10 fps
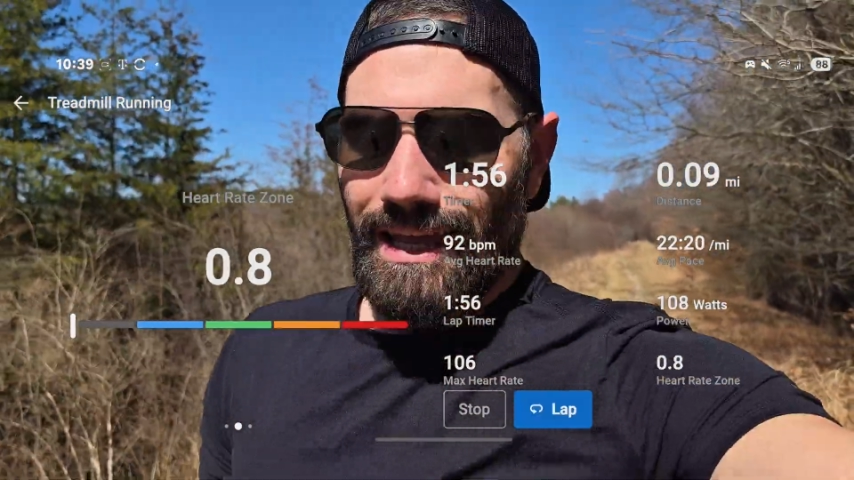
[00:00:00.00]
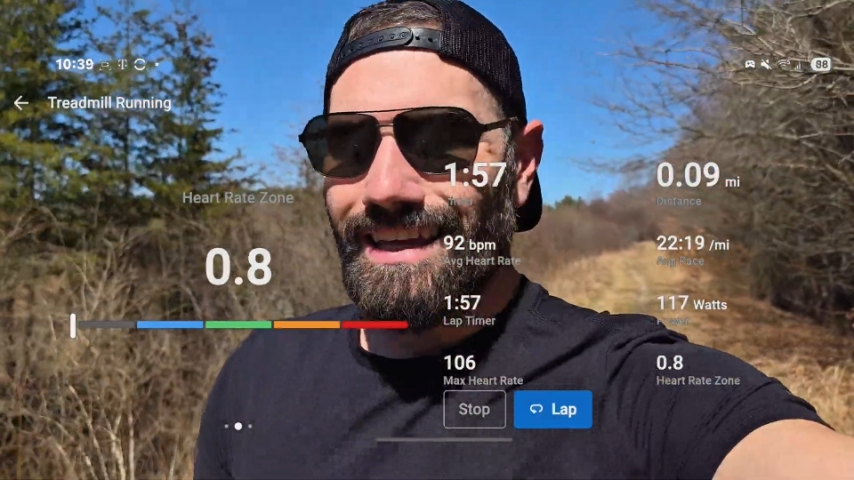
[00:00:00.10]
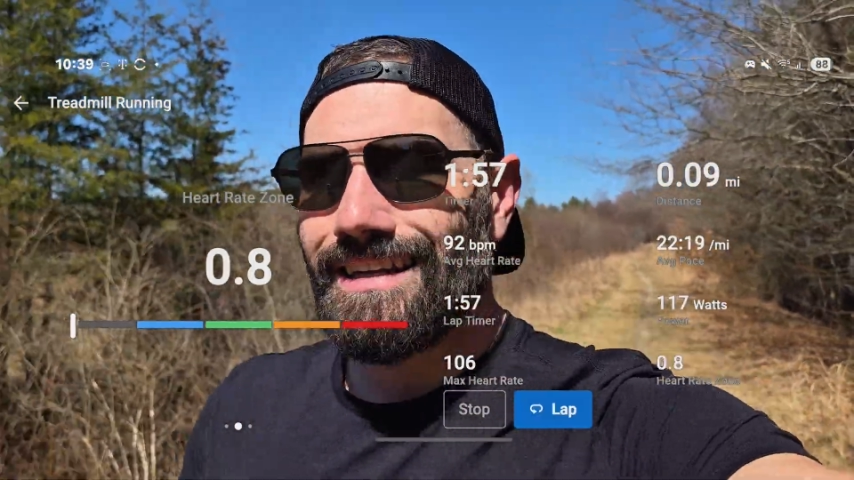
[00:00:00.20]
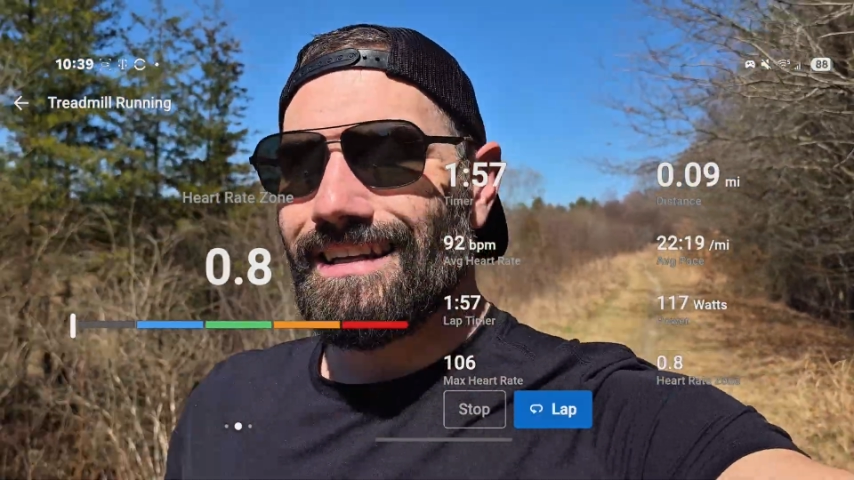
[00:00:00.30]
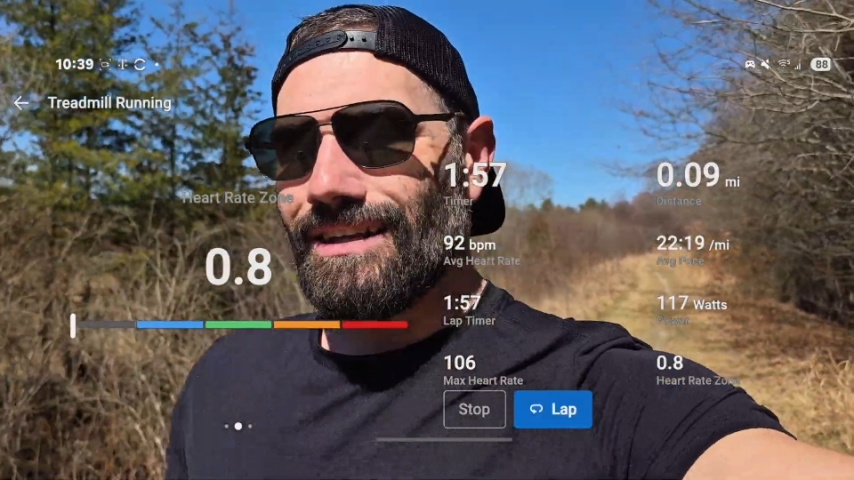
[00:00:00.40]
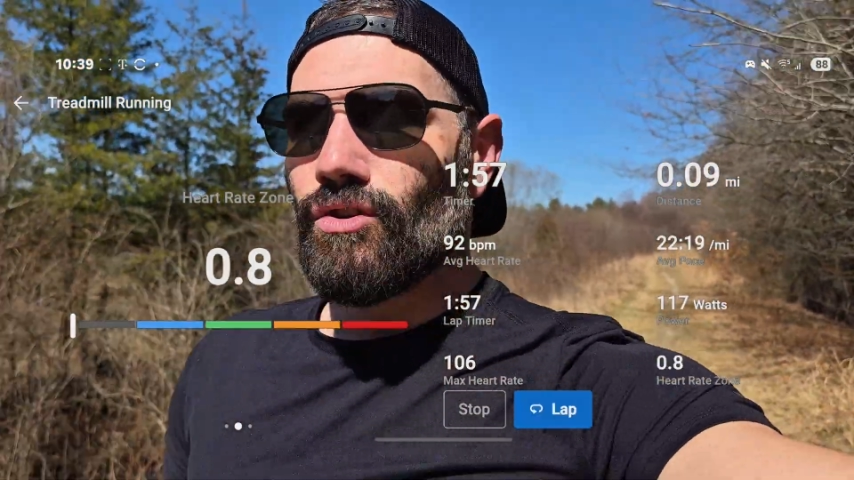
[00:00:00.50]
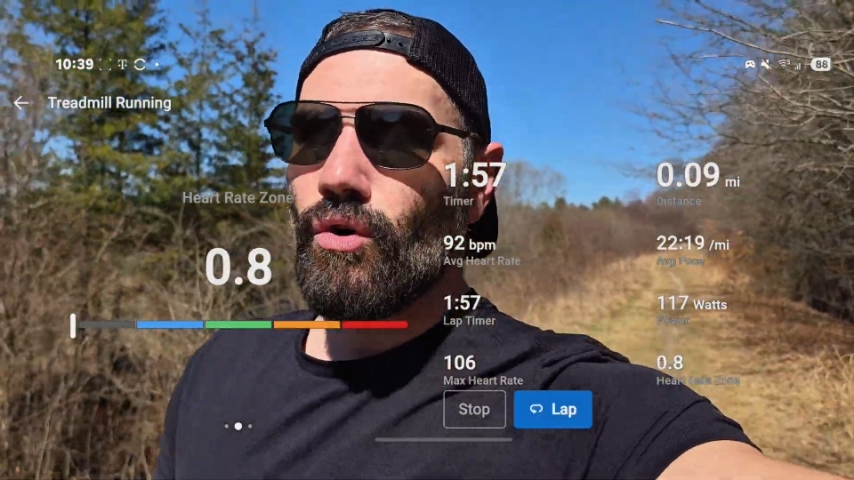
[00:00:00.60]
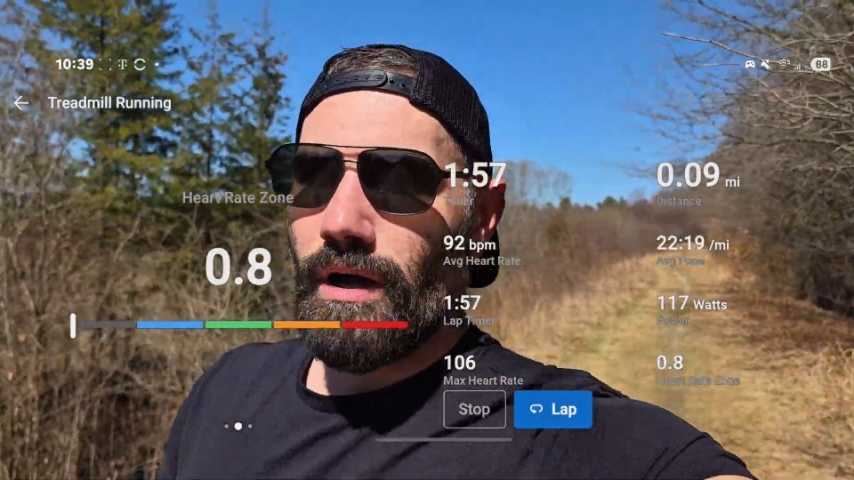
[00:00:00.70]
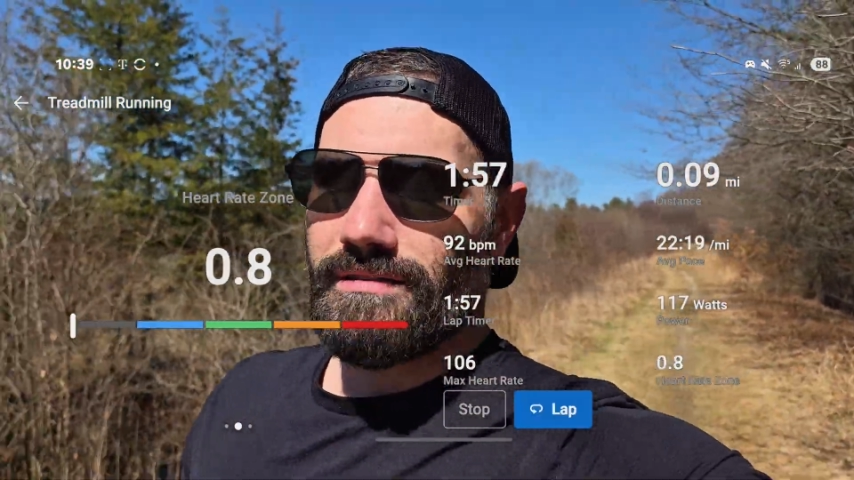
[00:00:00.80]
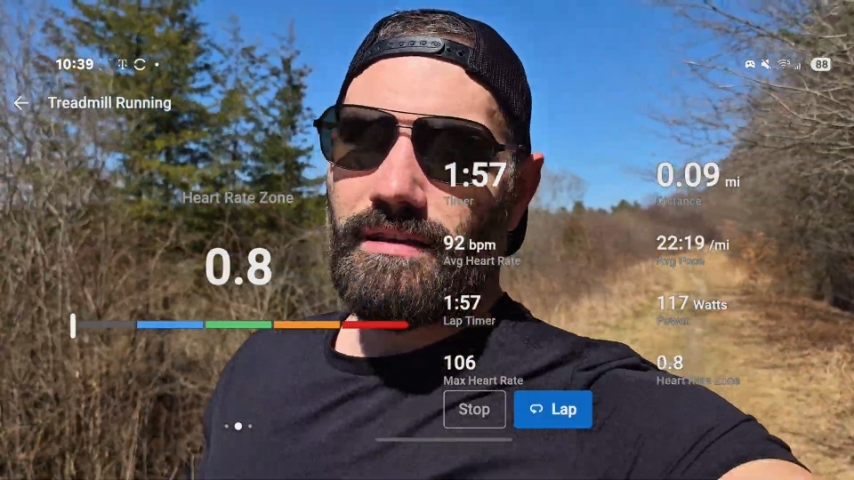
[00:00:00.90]
in an
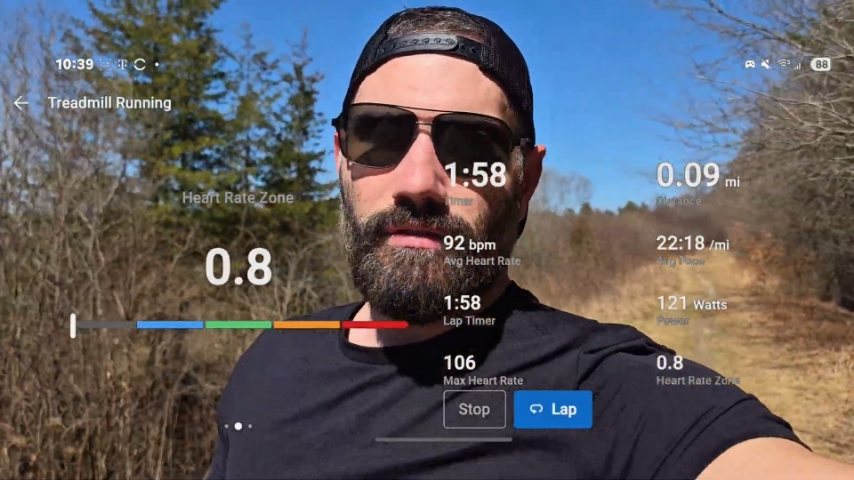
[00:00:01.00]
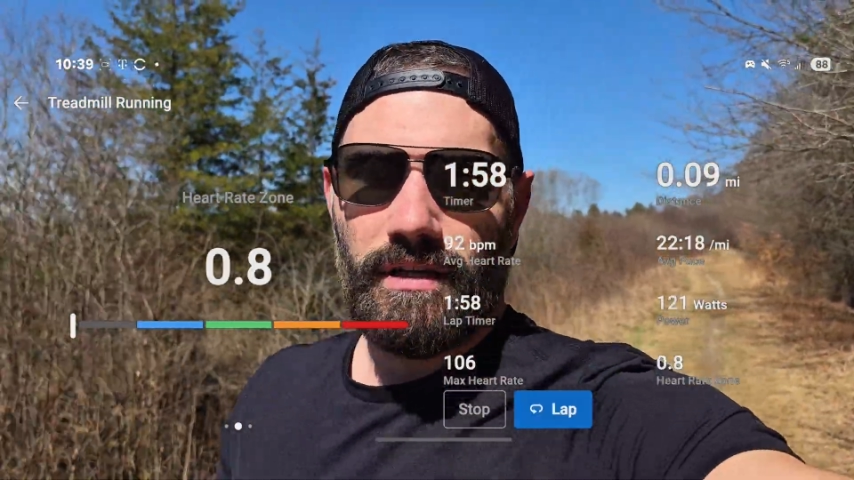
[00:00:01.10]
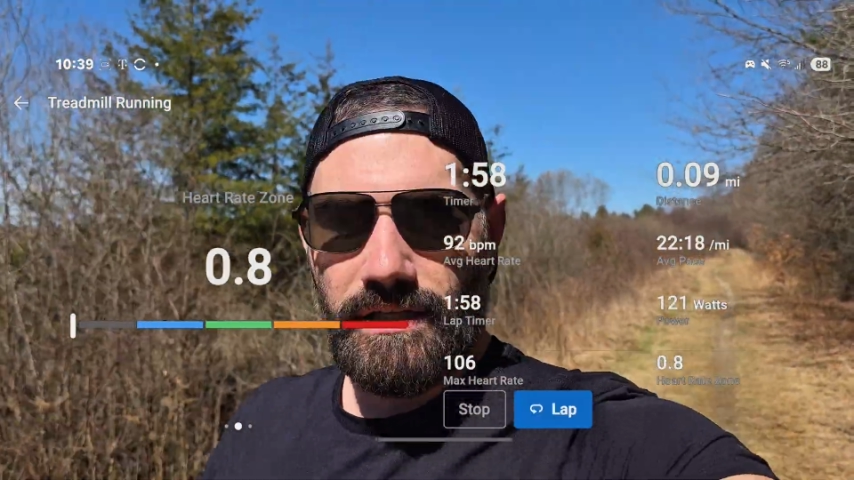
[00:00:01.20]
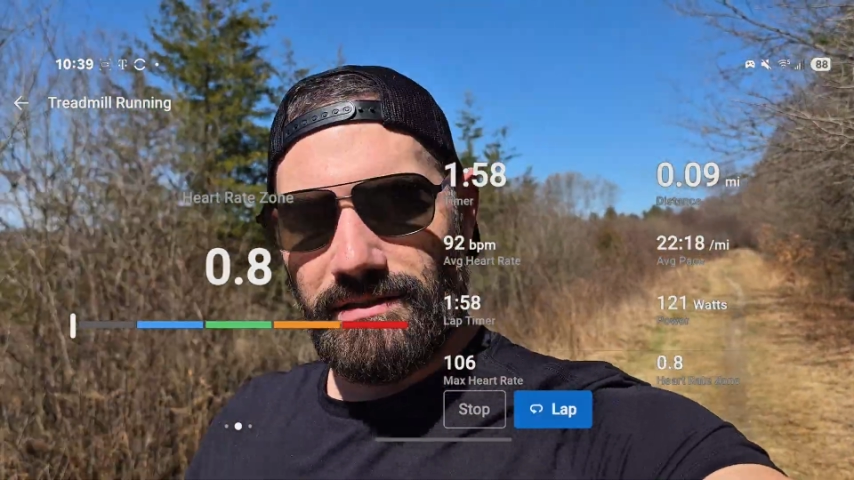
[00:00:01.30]
indoor activity,